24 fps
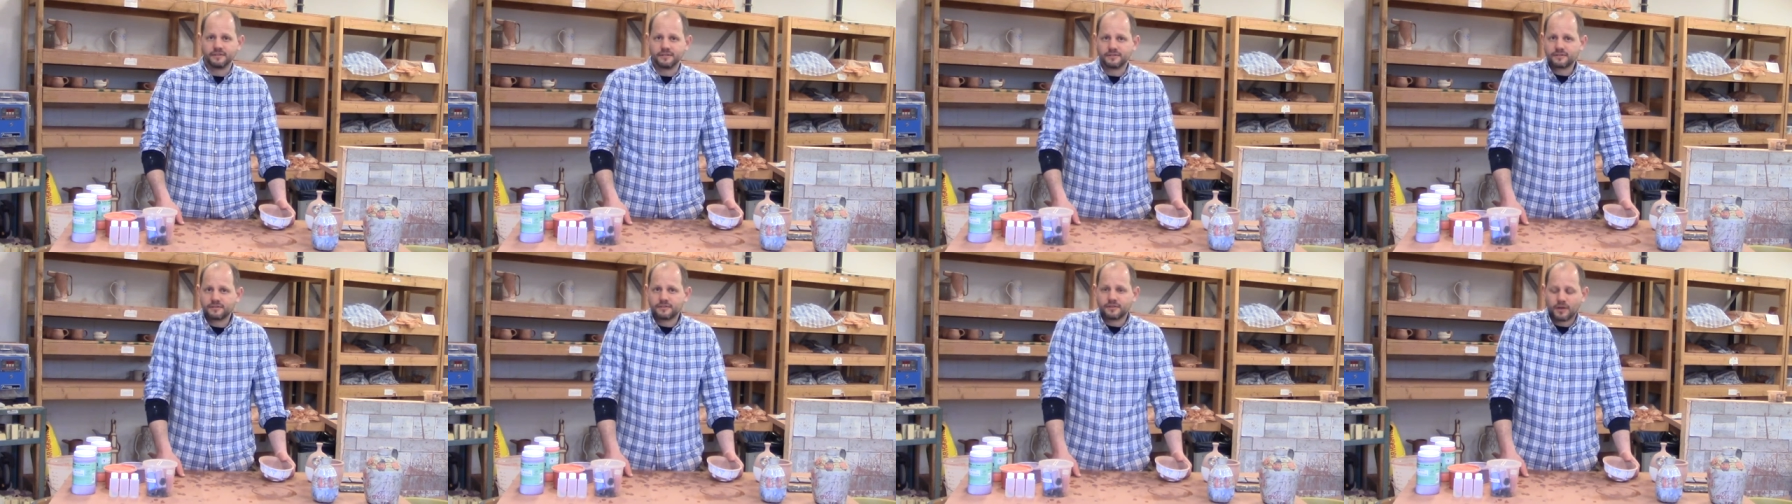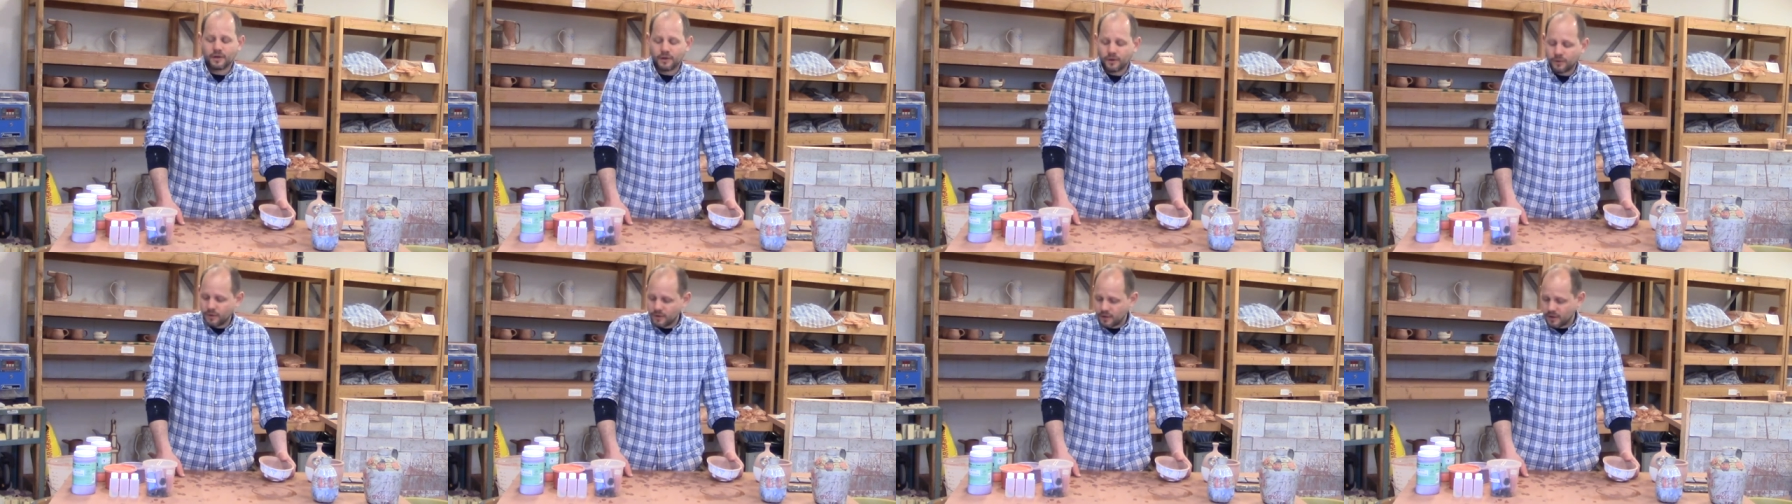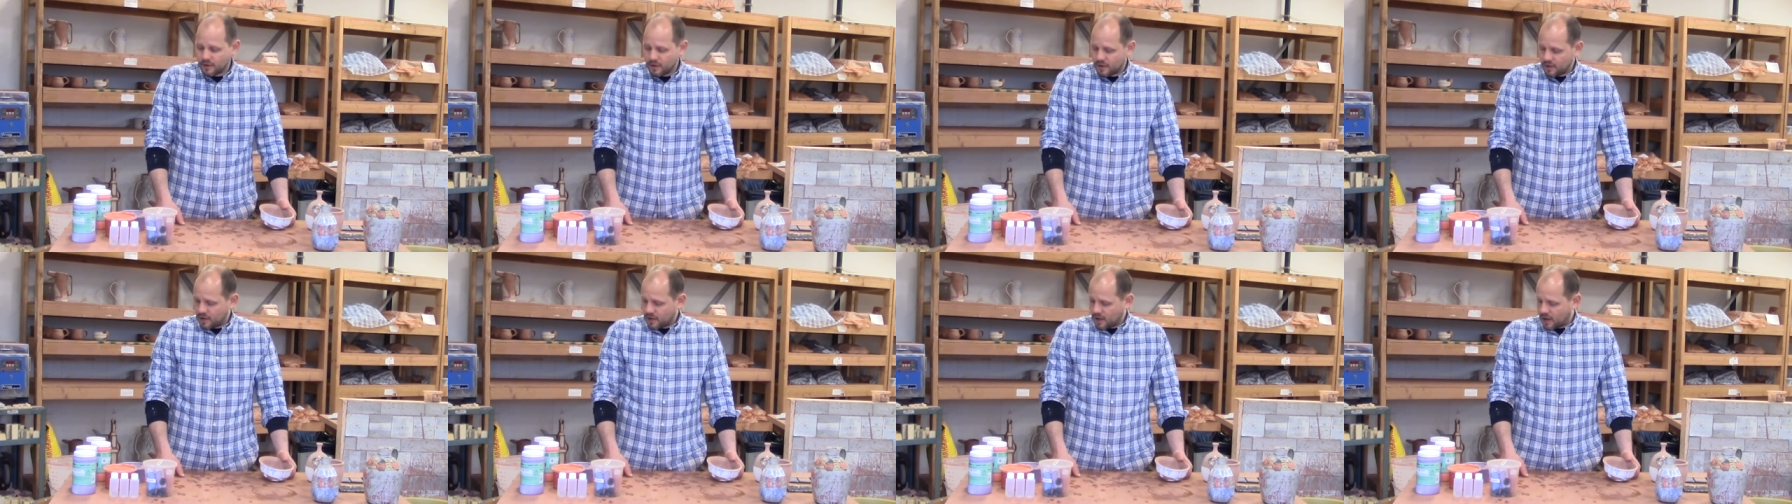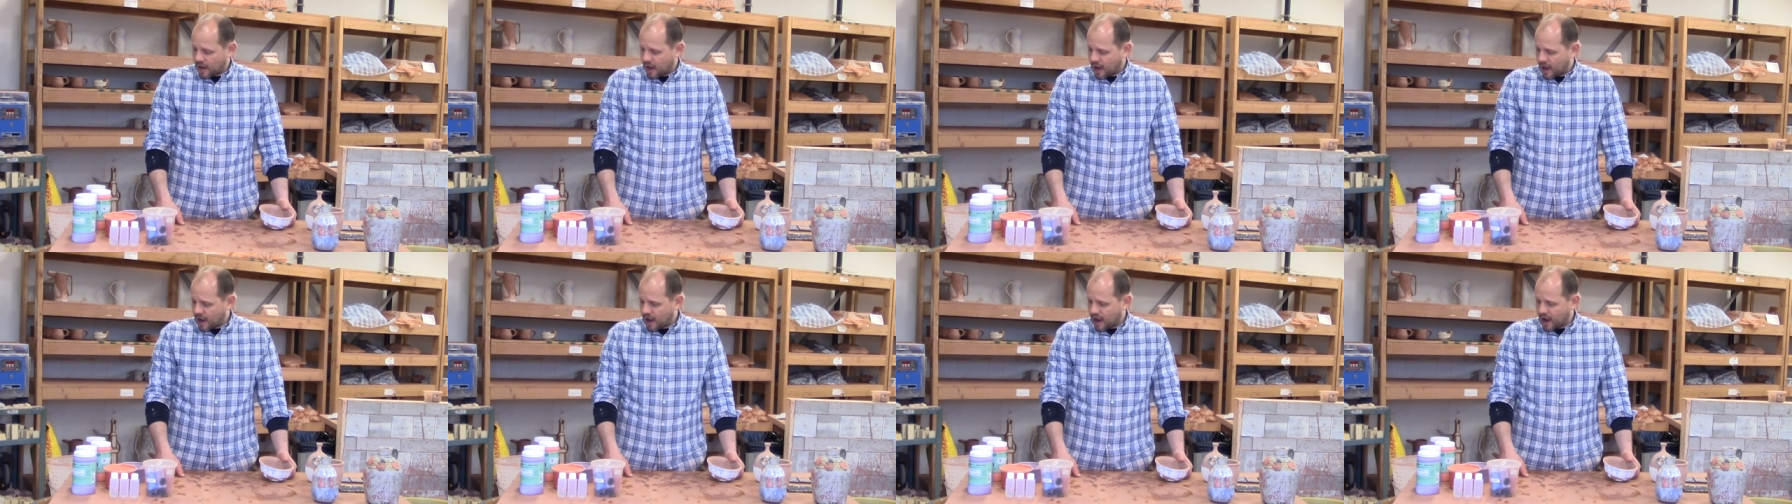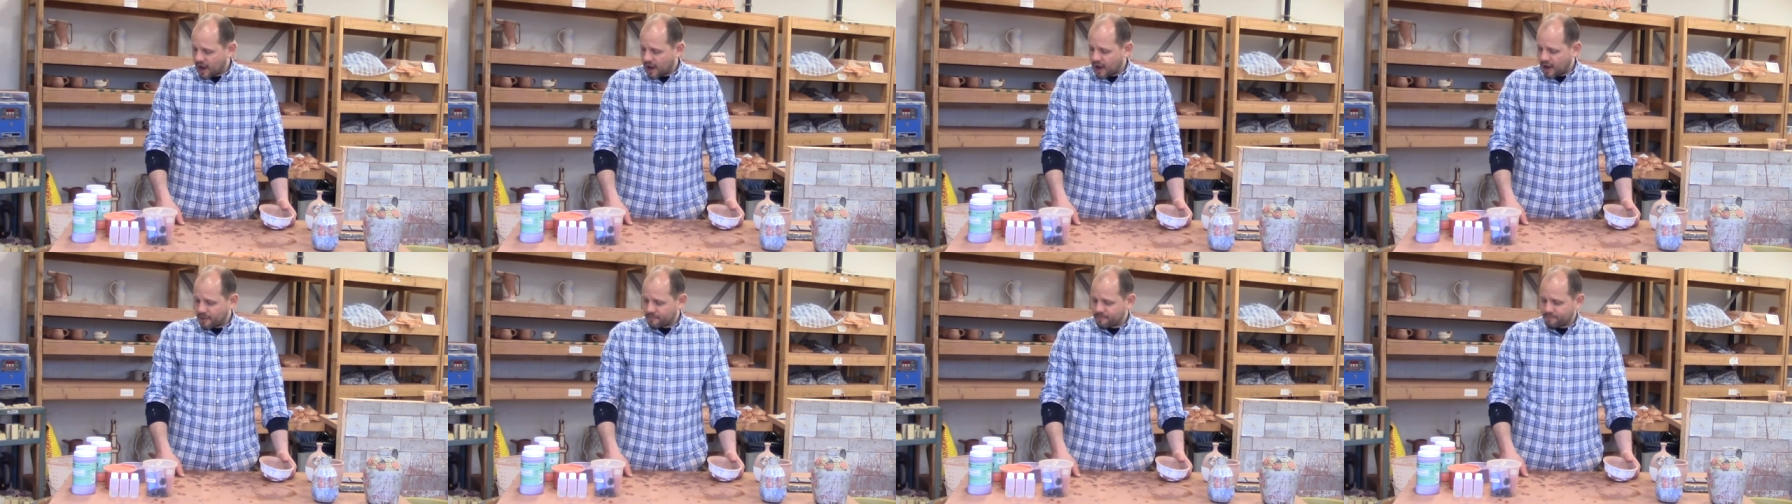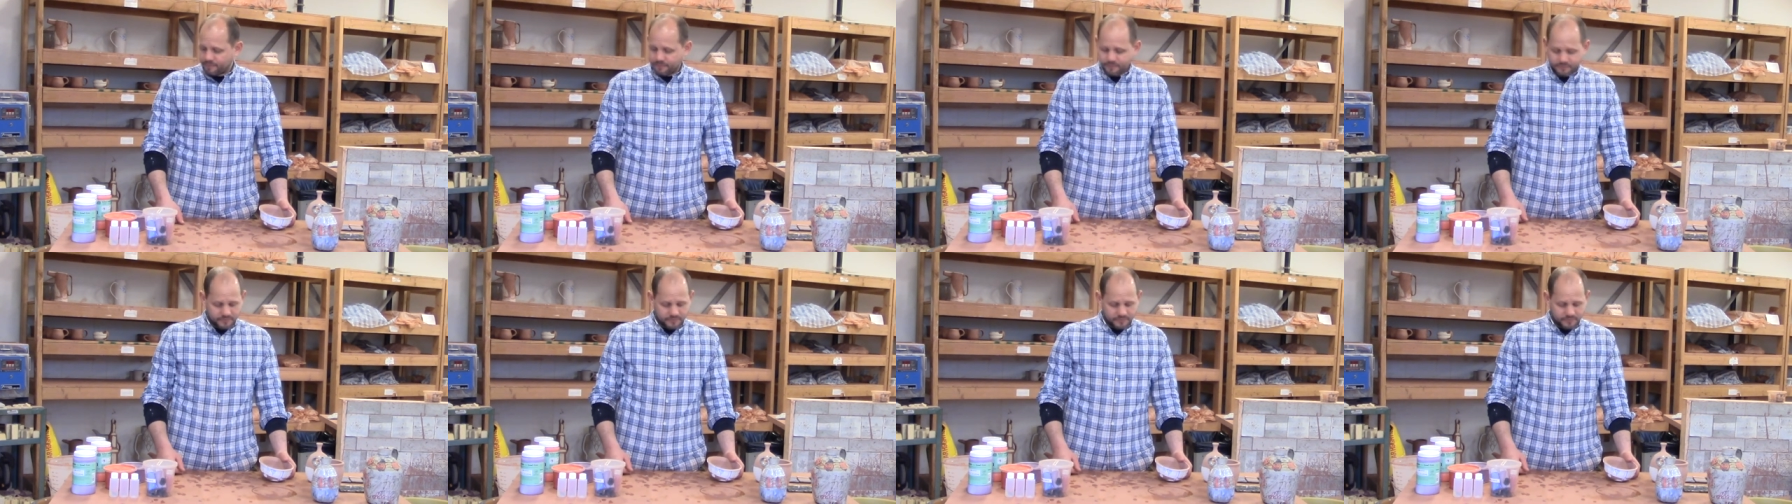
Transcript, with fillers: So, uh,